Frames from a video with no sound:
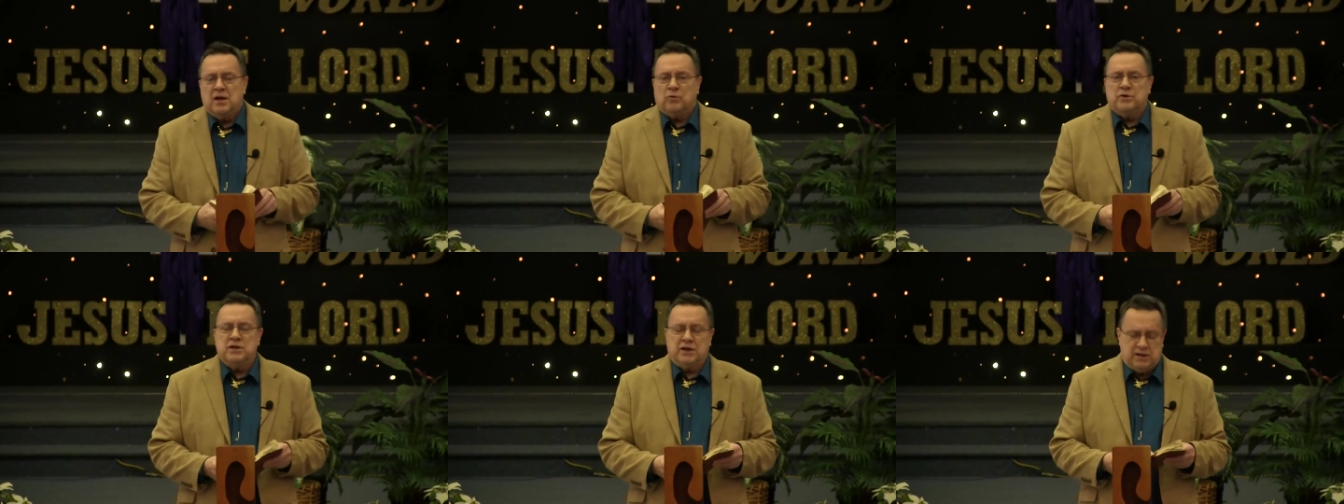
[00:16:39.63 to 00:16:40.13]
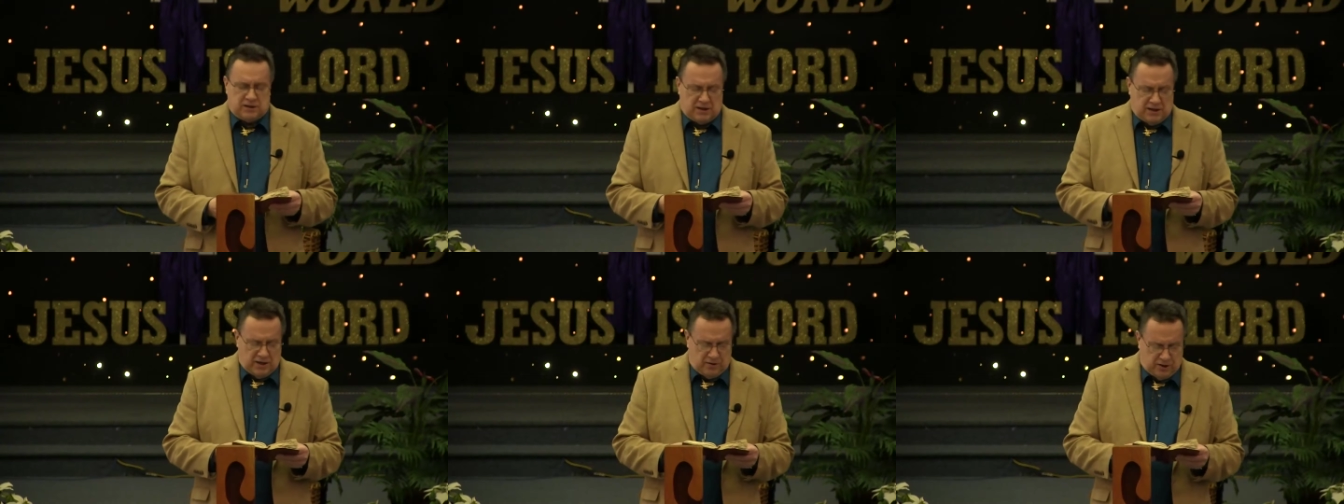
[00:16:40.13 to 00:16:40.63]
When you get
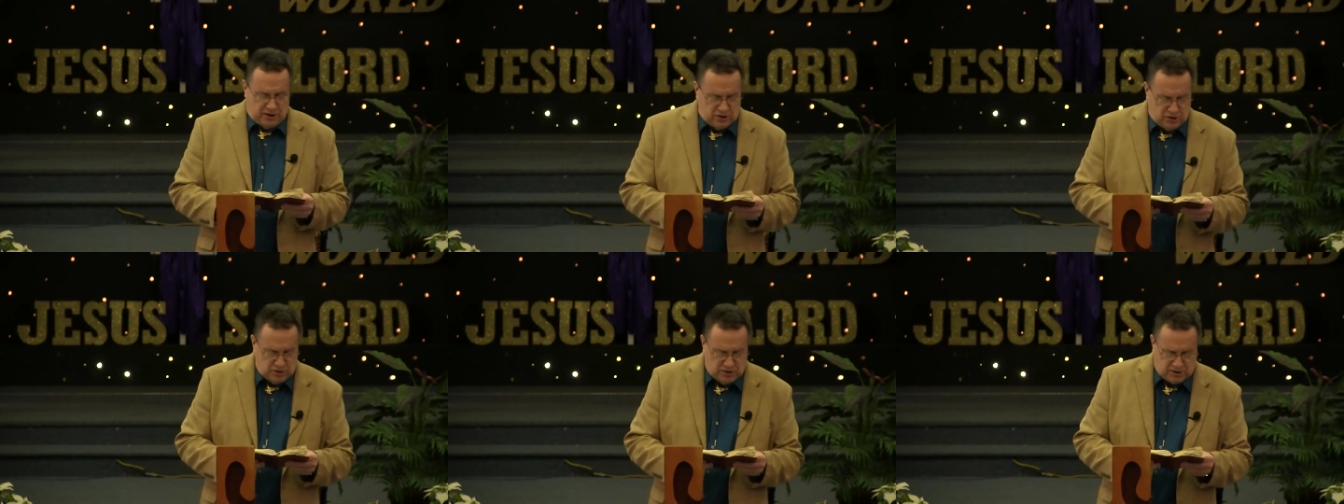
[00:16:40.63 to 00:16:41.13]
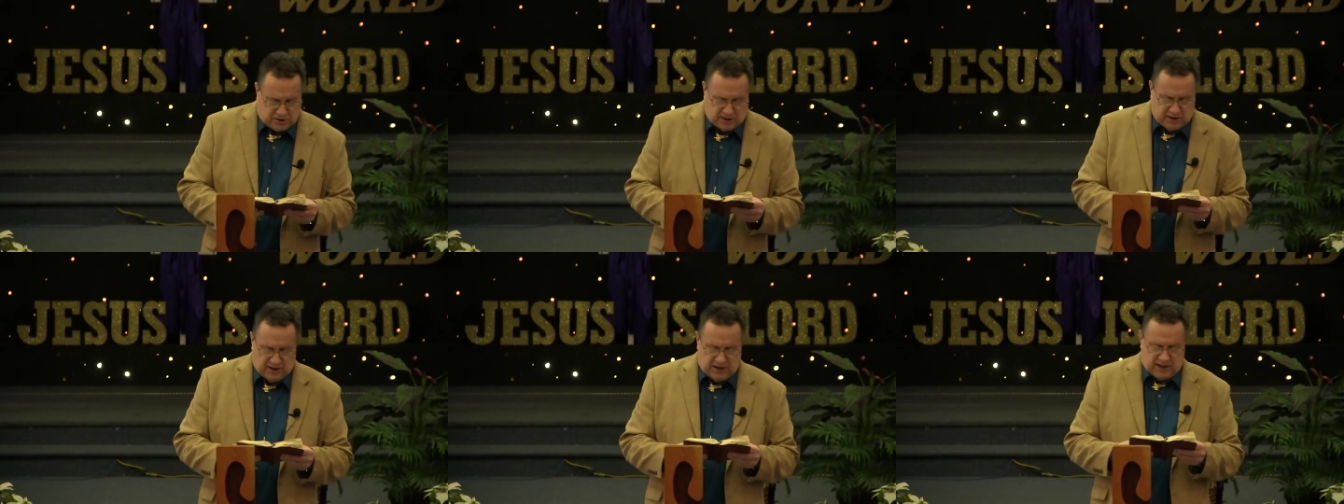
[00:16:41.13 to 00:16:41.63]
together in
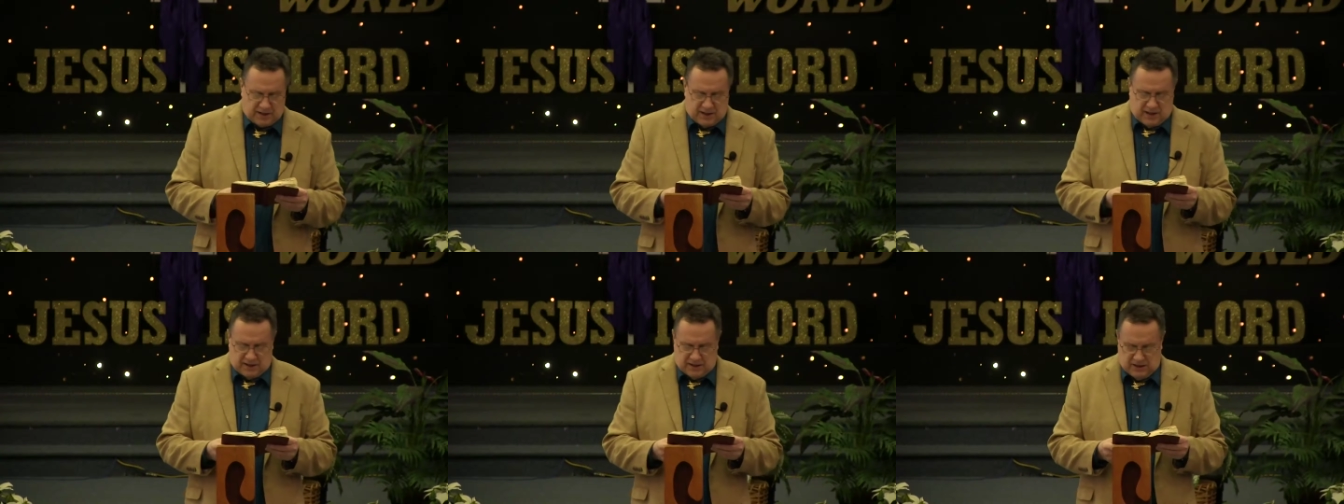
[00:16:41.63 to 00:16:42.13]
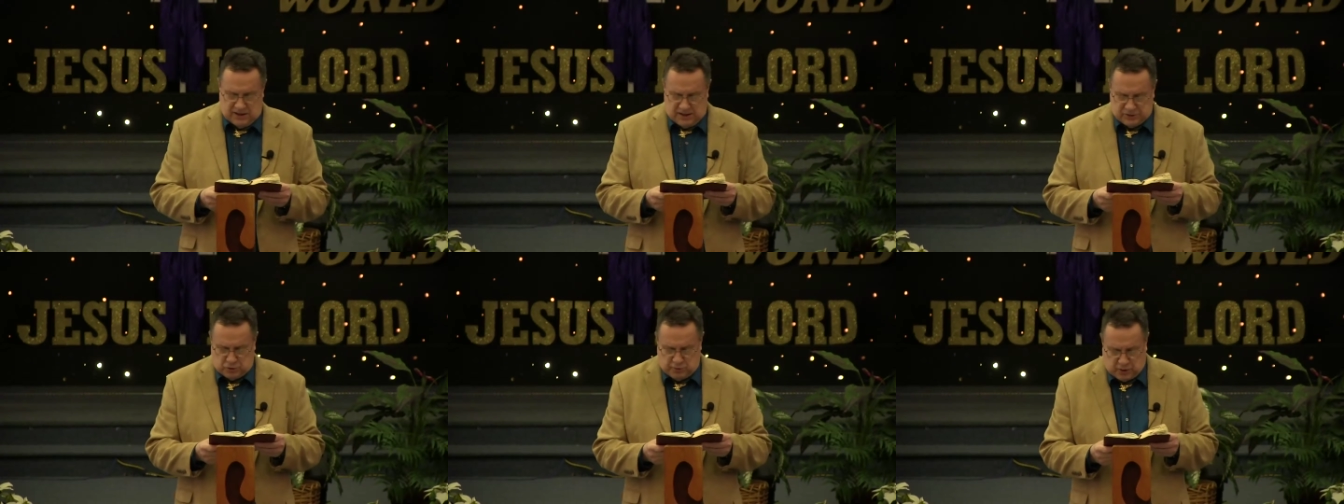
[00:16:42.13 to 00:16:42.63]
unity and let God
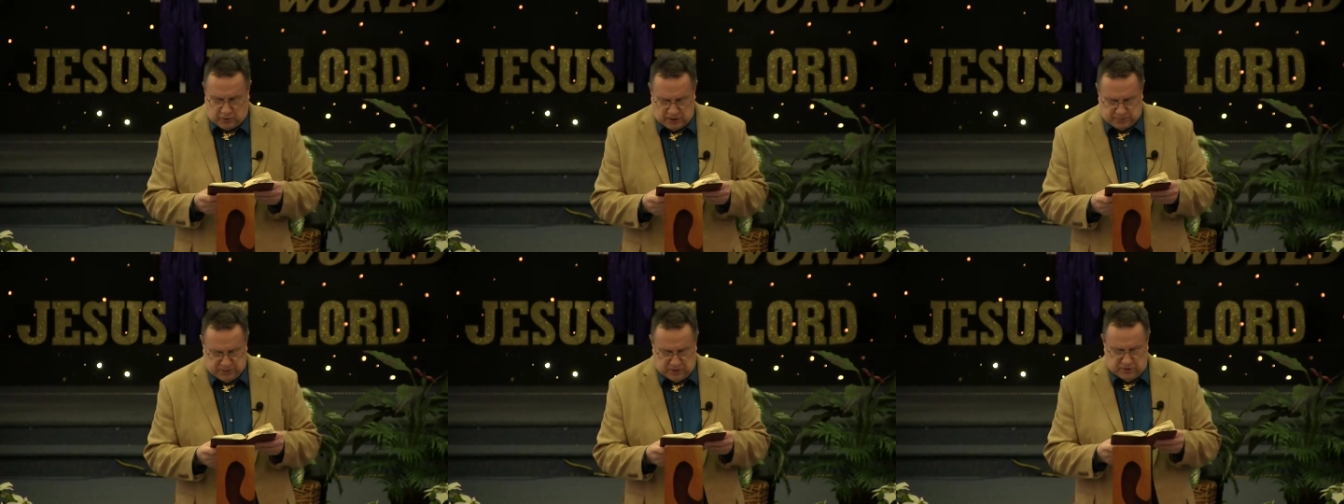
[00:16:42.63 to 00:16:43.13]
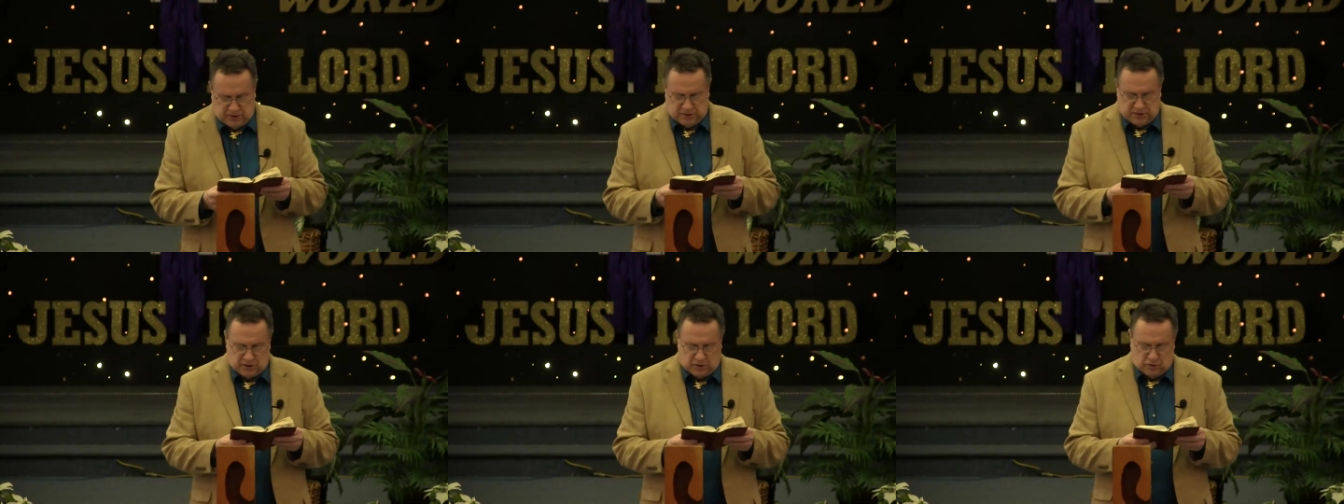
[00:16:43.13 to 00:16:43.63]
let your request be known
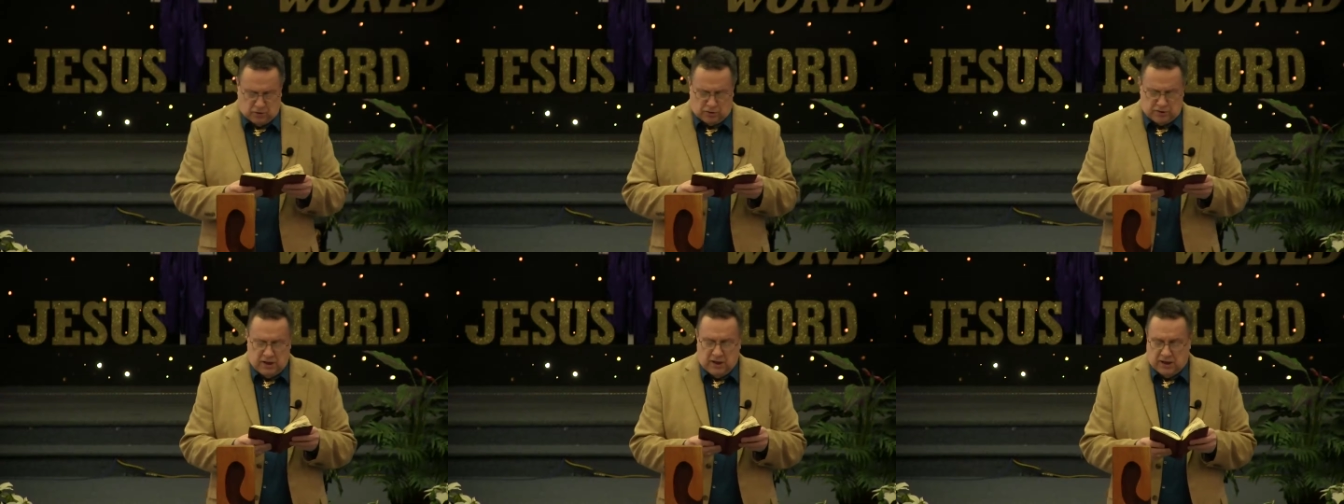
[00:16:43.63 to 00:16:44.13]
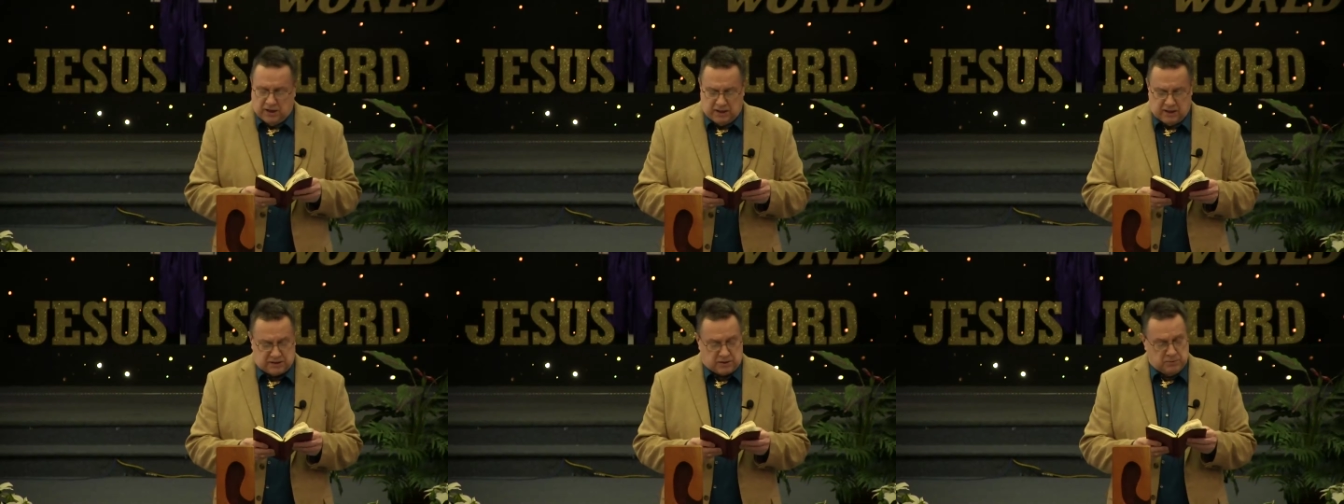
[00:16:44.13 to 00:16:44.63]
unto the Lord and
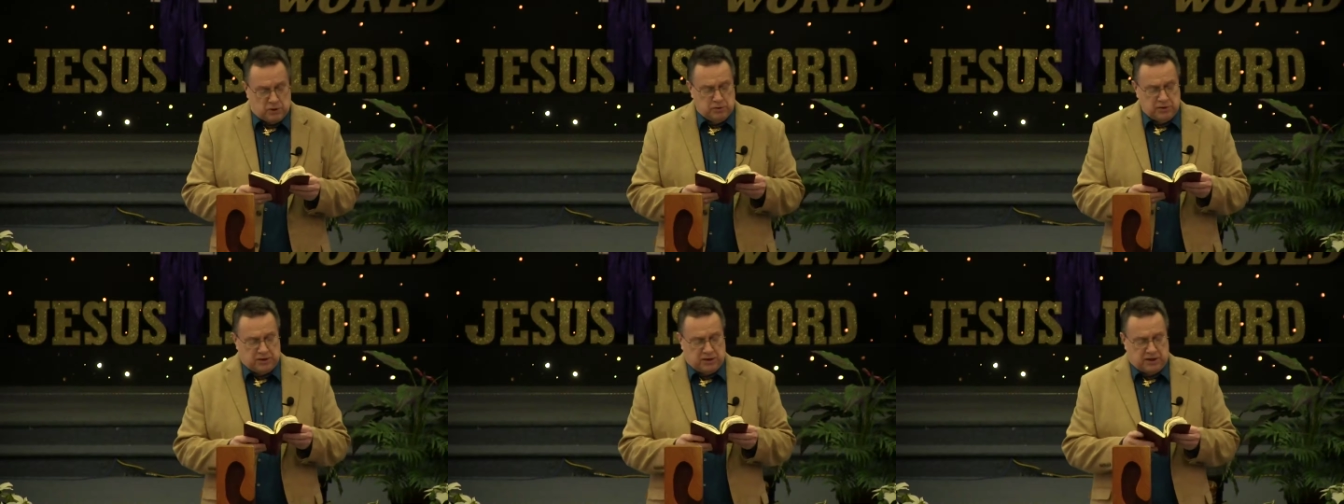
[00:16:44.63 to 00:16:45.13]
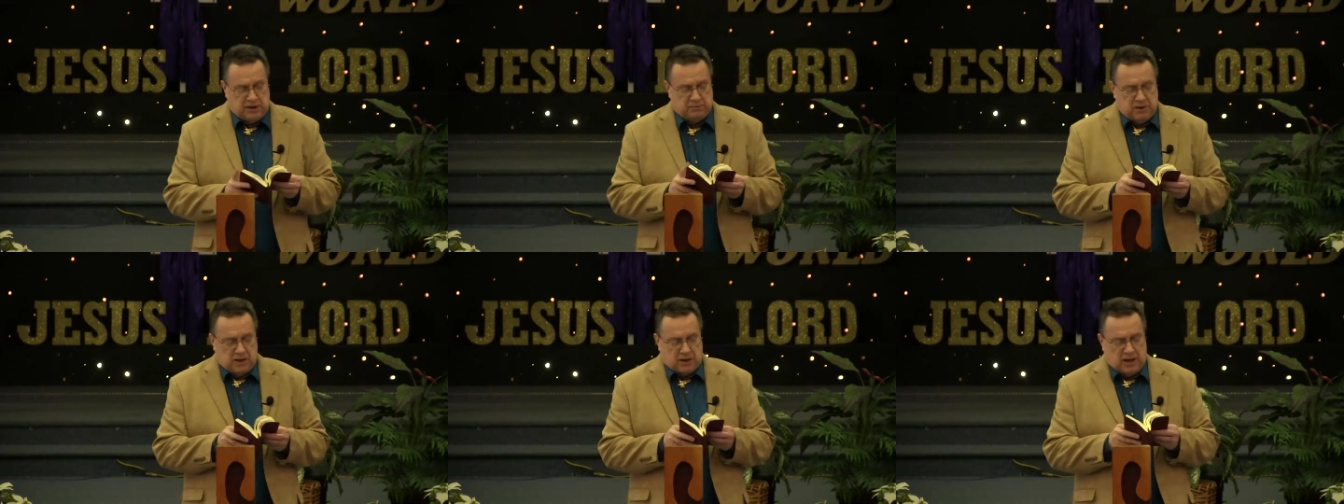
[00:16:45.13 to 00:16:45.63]
get known unto
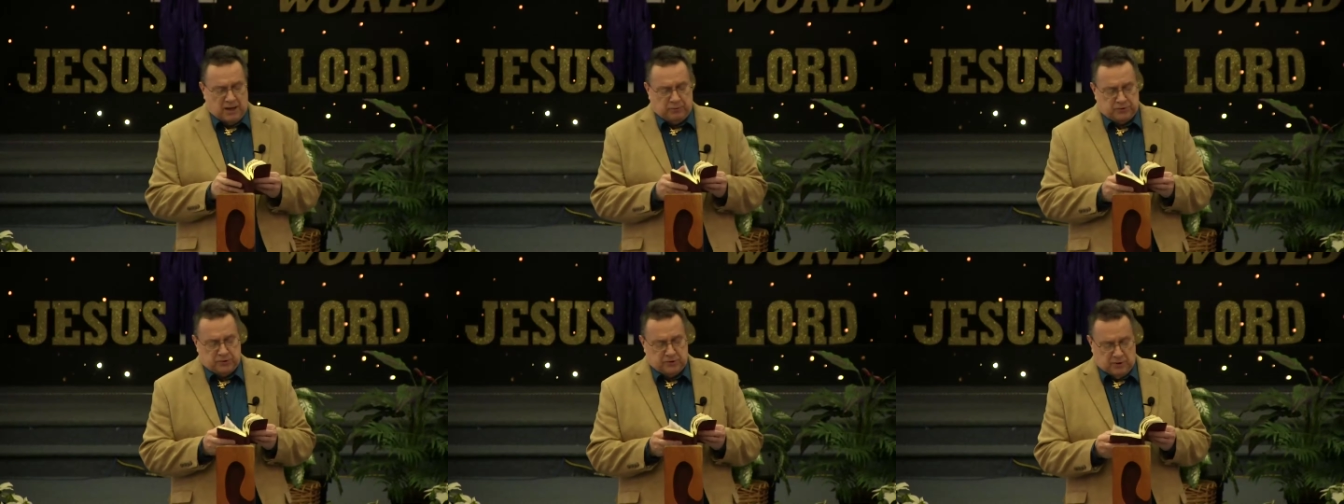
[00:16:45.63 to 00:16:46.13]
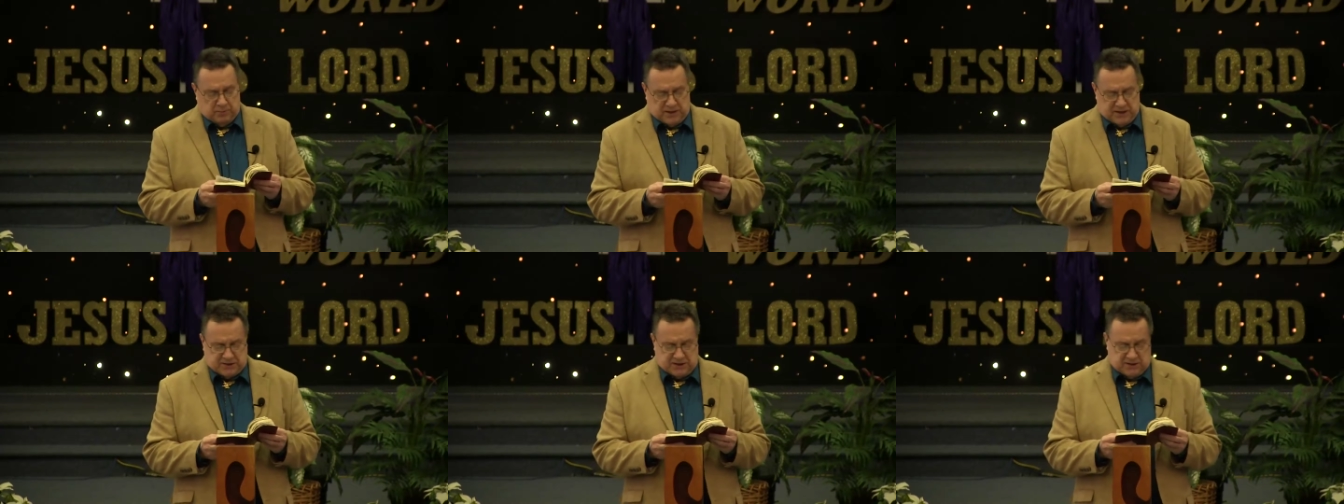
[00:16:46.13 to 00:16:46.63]
Him, God will do the
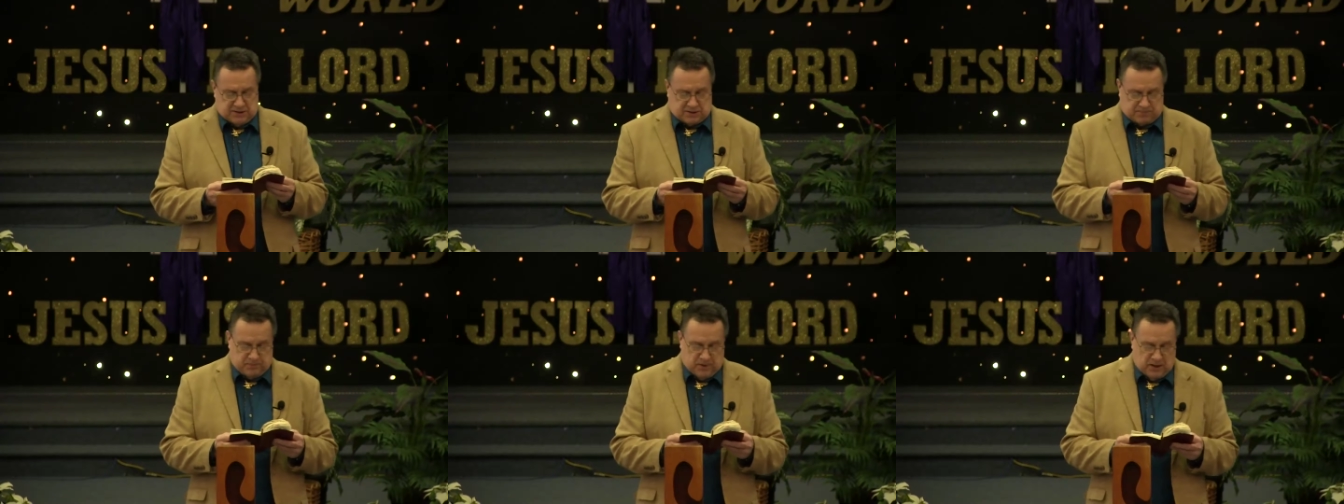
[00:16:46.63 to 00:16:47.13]
blessings.